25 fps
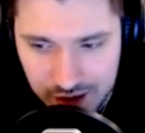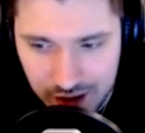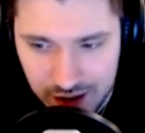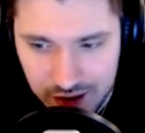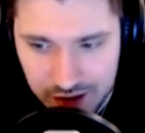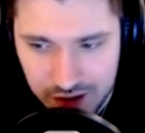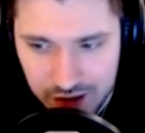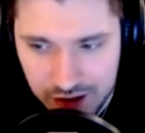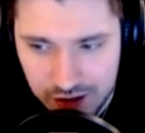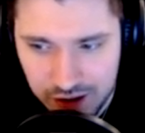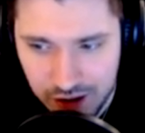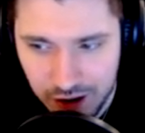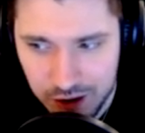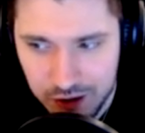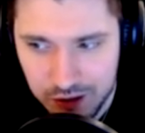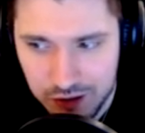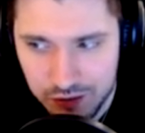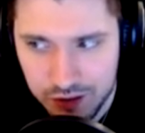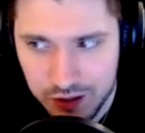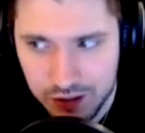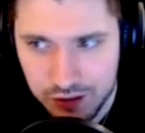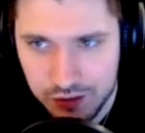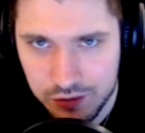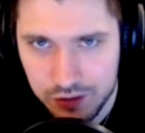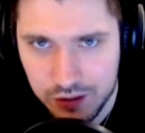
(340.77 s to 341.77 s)
changed the tone
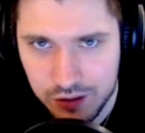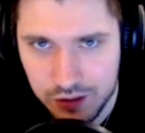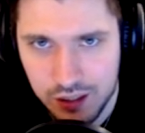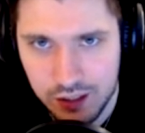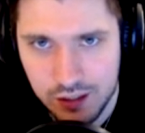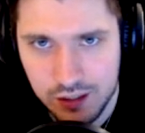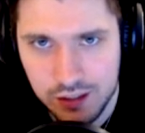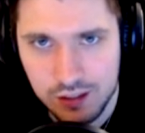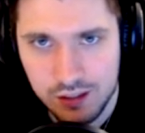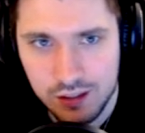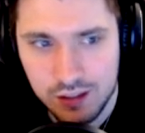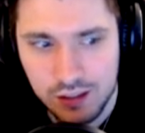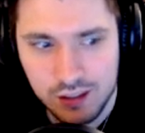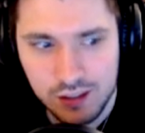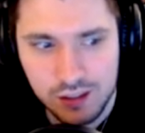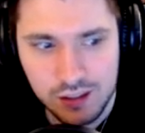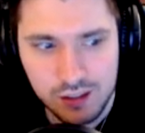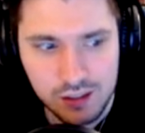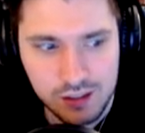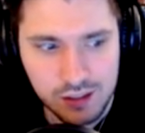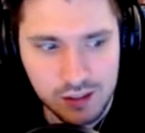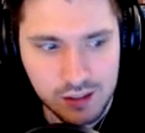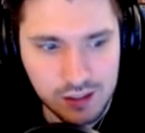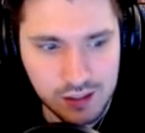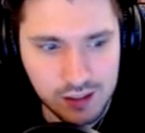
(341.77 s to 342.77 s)
of this video.
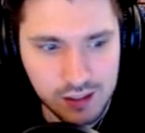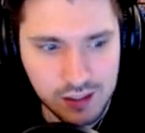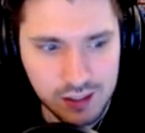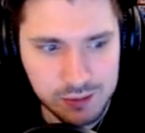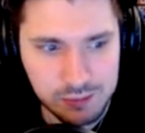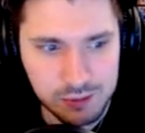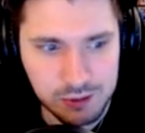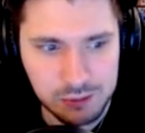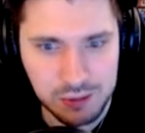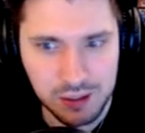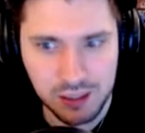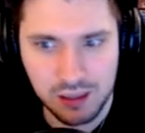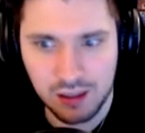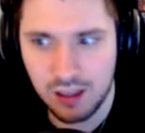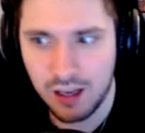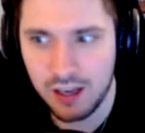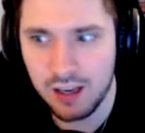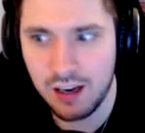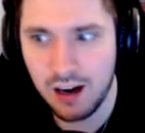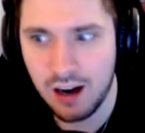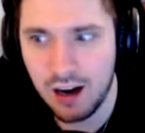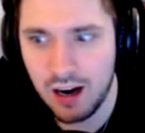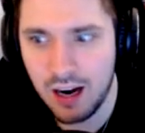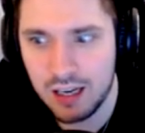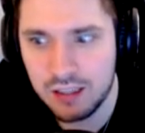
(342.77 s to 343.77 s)
Uh, it's meant to be a
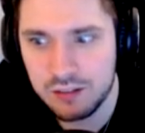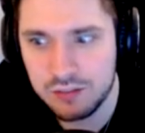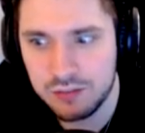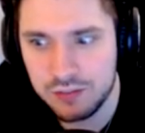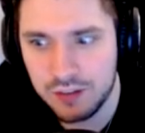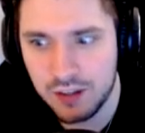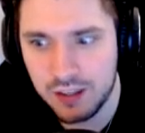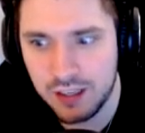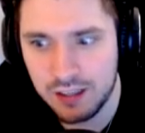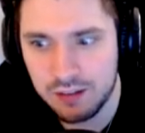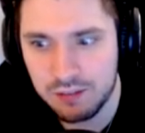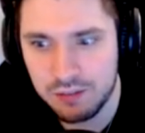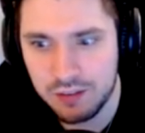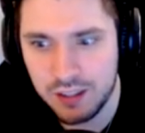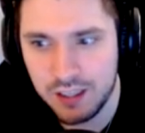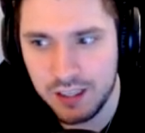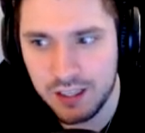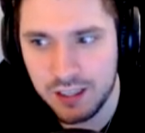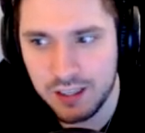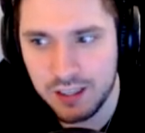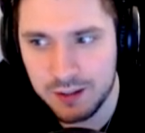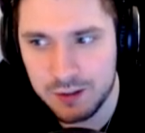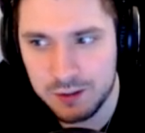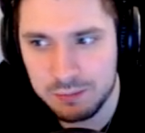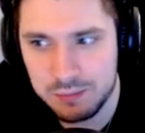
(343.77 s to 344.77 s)
light-hearted, fun and
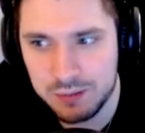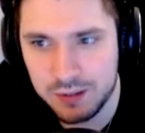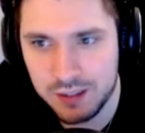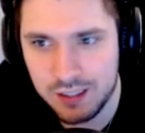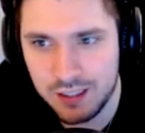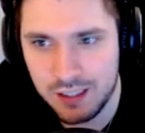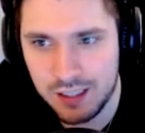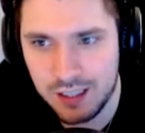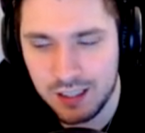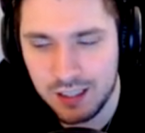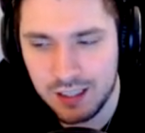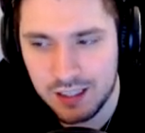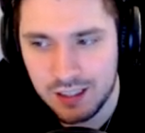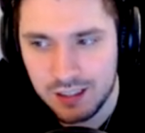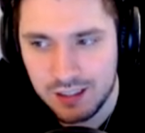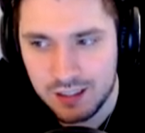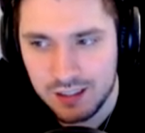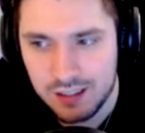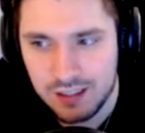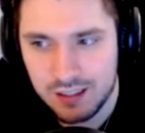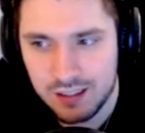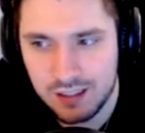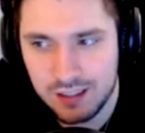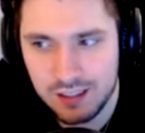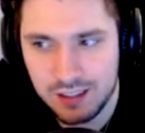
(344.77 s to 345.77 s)
video, but uh,
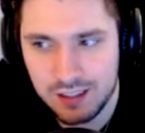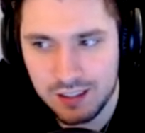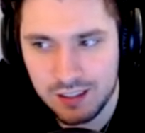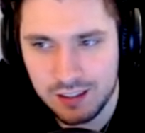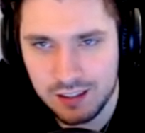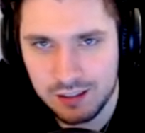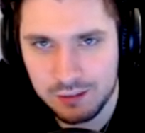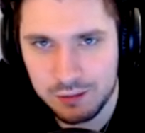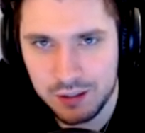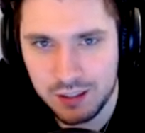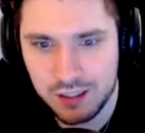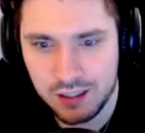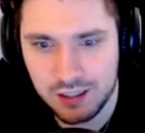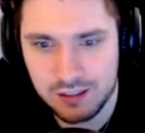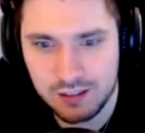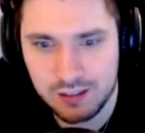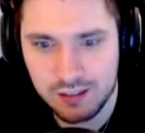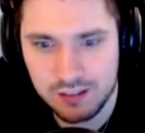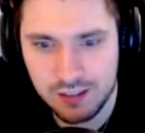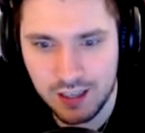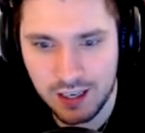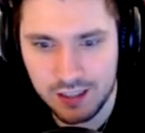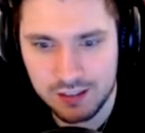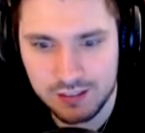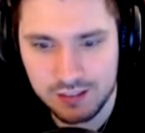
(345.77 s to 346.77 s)
uh, we got
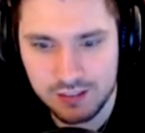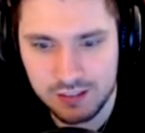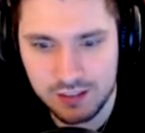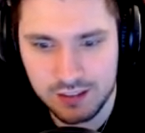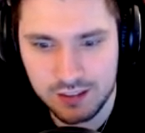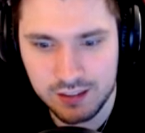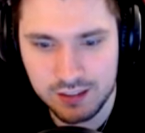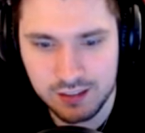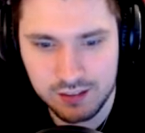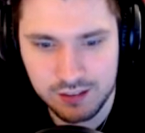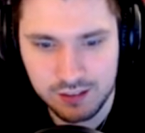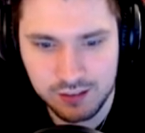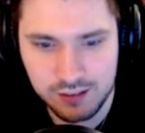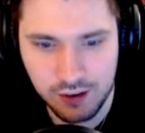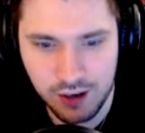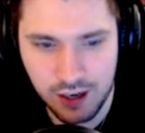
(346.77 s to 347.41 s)
disasters.